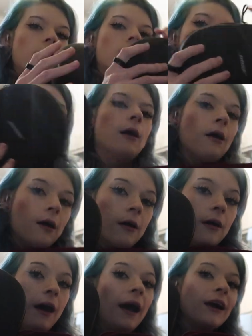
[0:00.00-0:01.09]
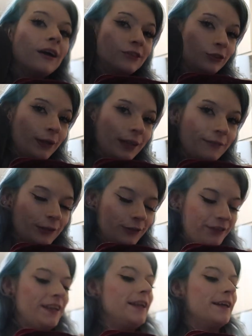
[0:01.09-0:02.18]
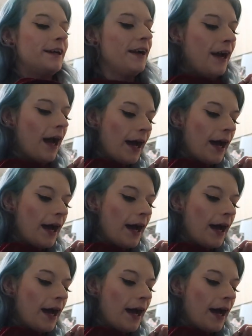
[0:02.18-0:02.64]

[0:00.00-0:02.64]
I got two headphones in here.